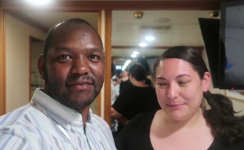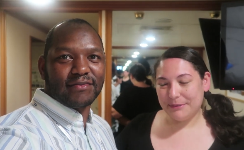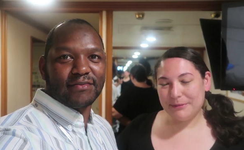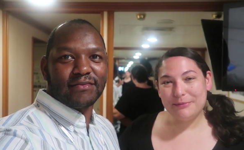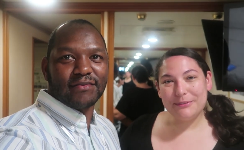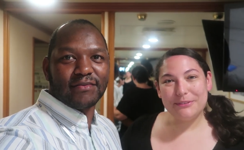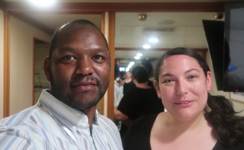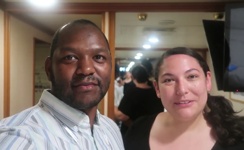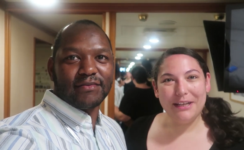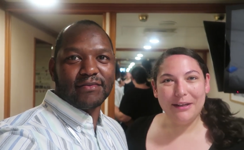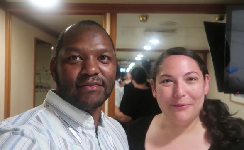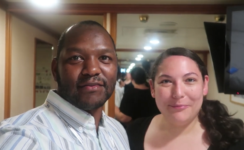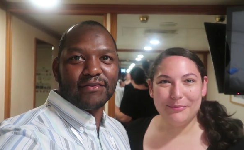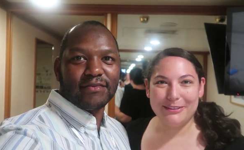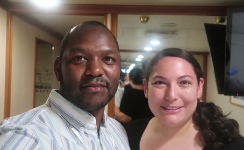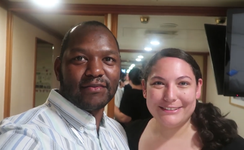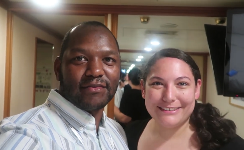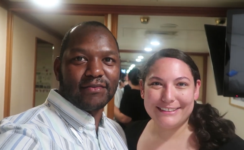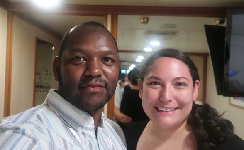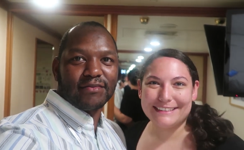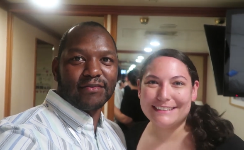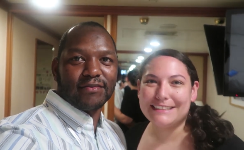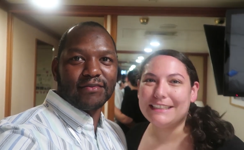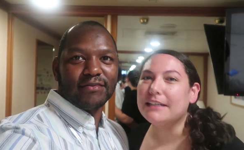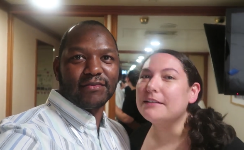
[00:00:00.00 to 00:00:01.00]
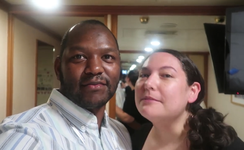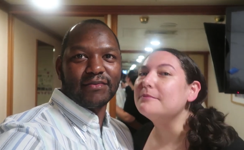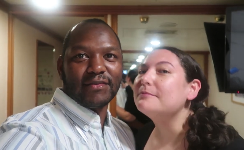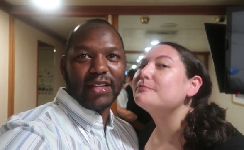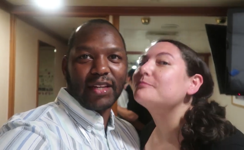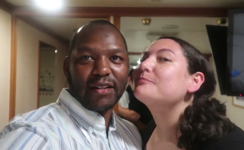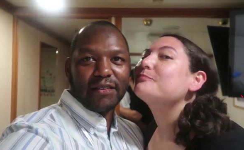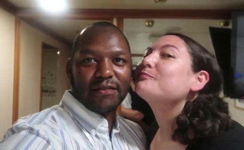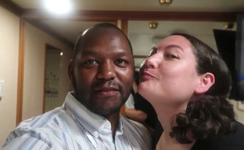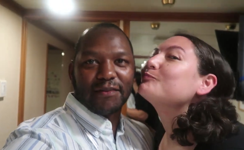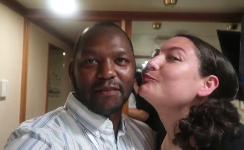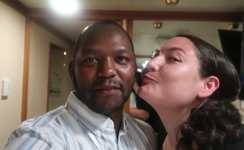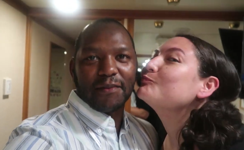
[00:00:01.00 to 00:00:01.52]
Speaker 1: but Will got more dressed up.
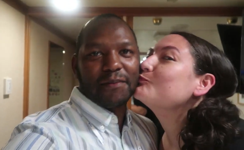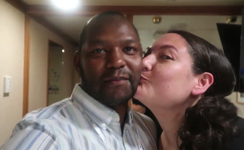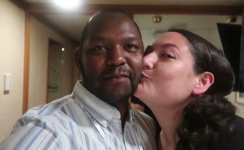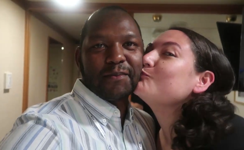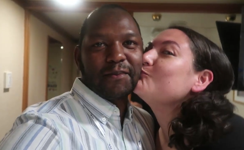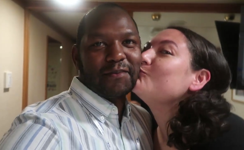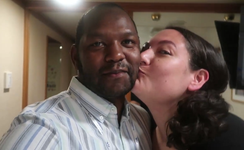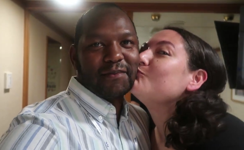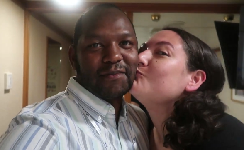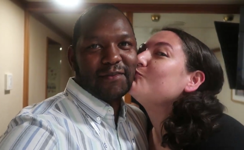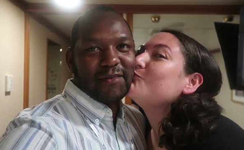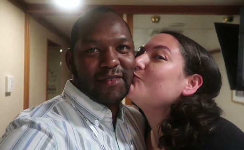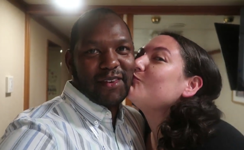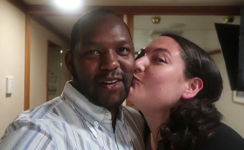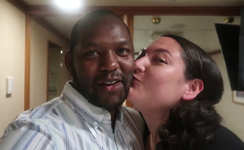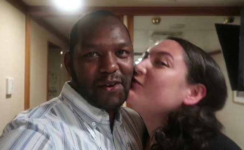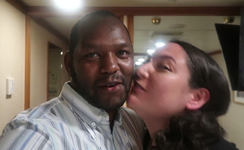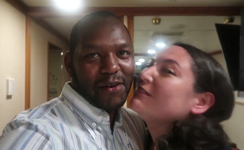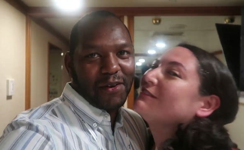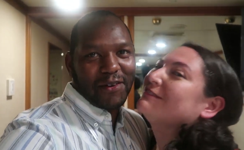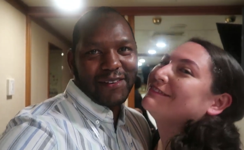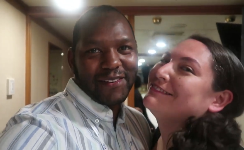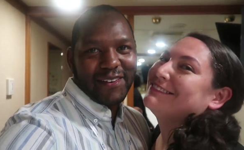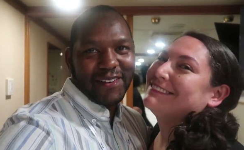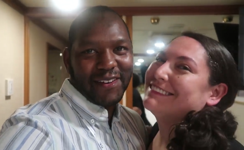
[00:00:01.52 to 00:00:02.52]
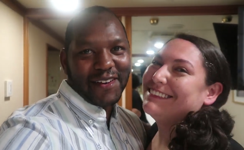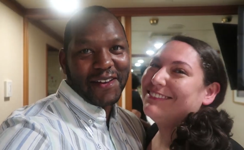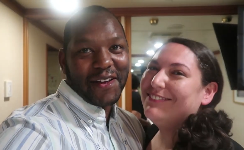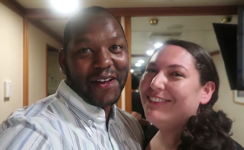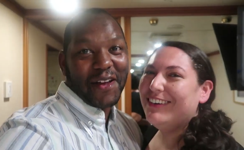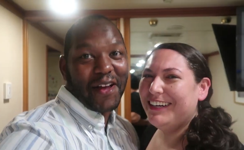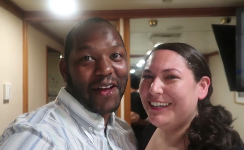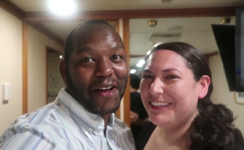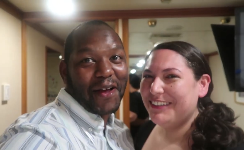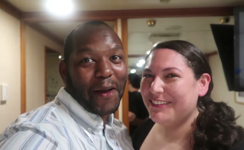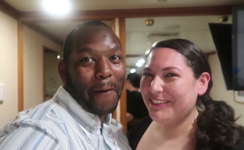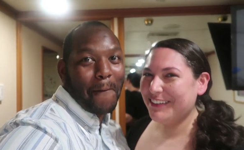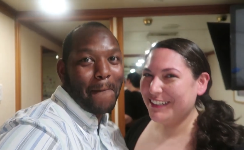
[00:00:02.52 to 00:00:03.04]
Yeah.
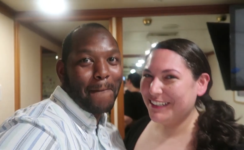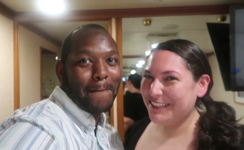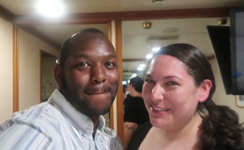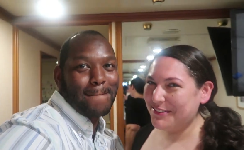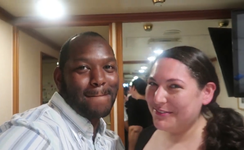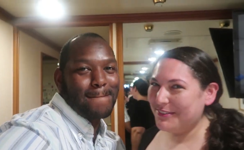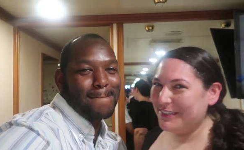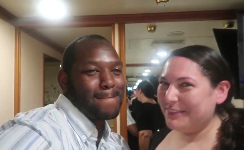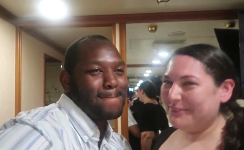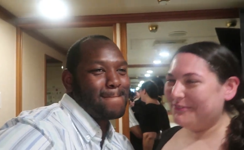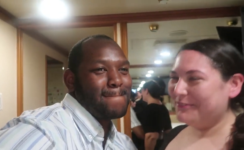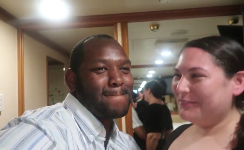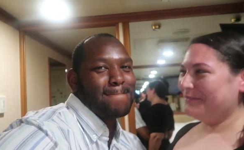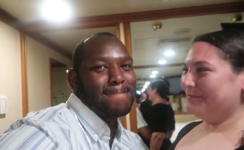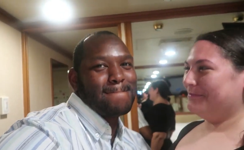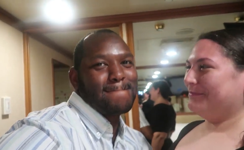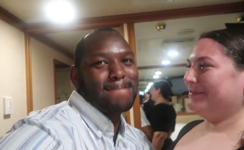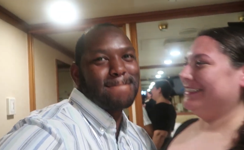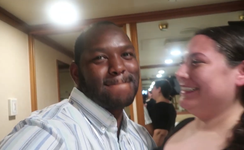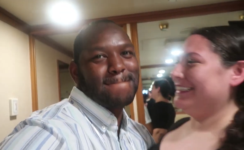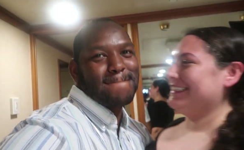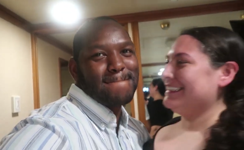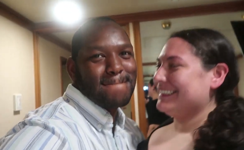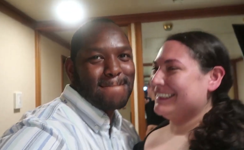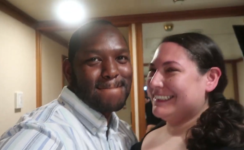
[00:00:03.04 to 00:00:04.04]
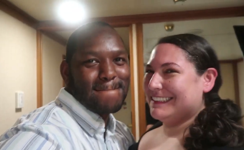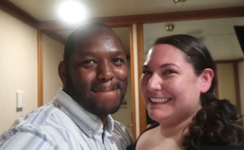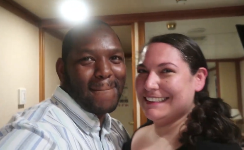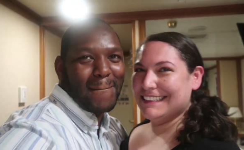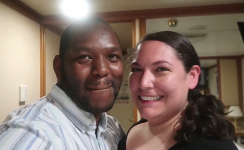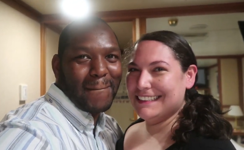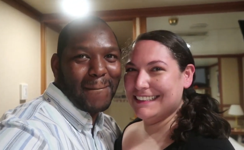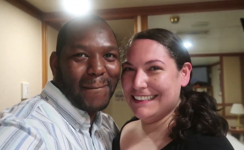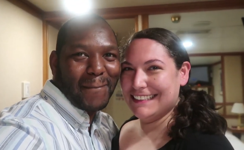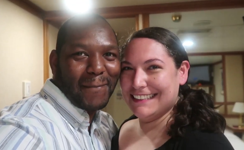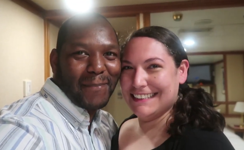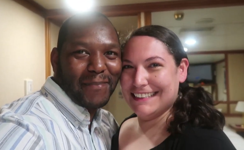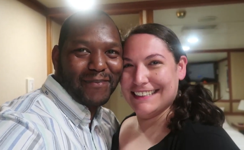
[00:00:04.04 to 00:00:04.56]
Why are you running away
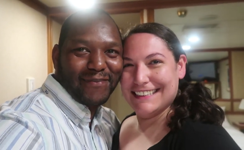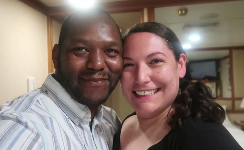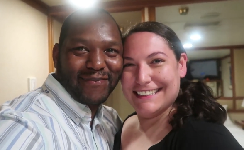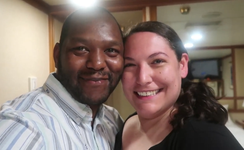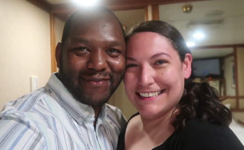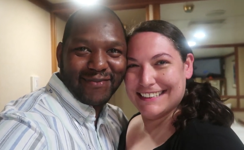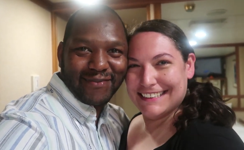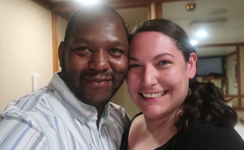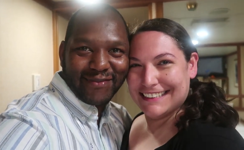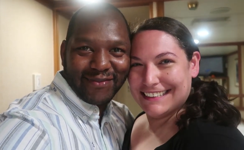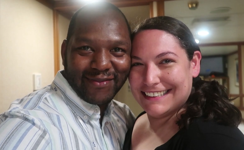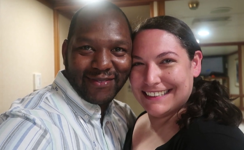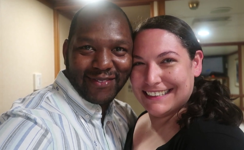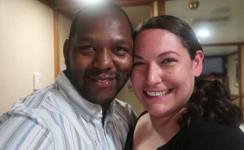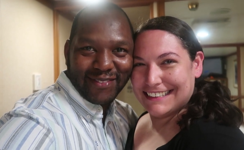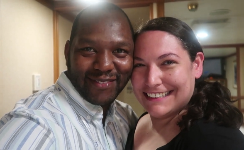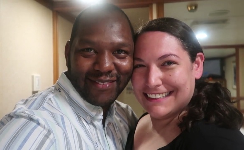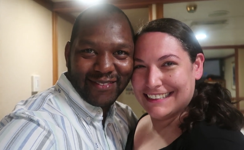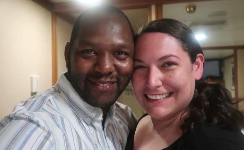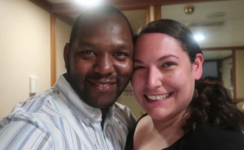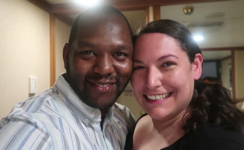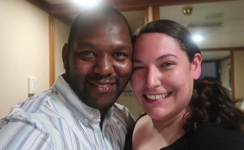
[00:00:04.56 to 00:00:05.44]
from me?